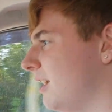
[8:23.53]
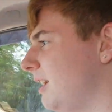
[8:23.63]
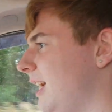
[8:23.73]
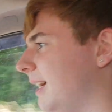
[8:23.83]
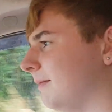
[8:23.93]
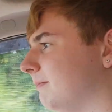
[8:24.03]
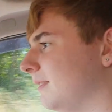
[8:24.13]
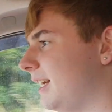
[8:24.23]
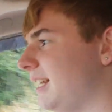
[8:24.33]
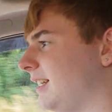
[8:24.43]
Yeah,
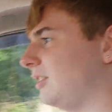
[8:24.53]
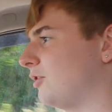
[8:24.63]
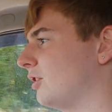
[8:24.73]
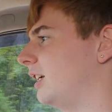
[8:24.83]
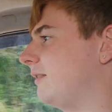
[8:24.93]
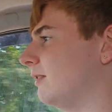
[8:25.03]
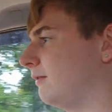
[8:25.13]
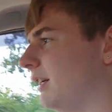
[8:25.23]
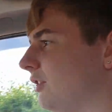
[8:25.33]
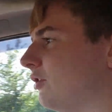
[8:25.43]
easy to drive,
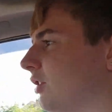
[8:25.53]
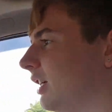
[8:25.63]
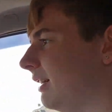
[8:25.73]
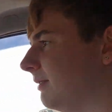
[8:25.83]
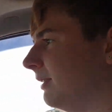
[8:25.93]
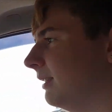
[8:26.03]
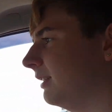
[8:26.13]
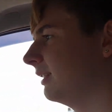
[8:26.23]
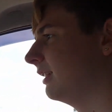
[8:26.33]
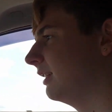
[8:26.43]
fun to drive,
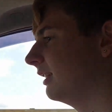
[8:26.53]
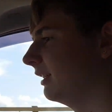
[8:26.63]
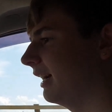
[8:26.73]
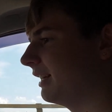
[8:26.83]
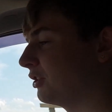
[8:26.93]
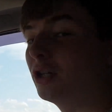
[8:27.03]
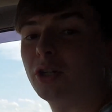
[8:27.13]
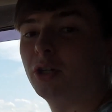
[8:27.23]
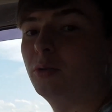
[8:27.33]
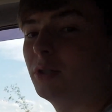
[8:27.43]
and you
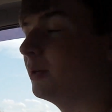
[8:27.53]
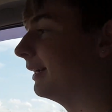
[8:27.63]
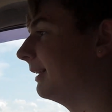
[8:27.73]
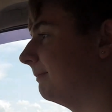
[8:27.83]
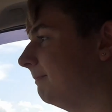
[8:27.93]
look cool doing it.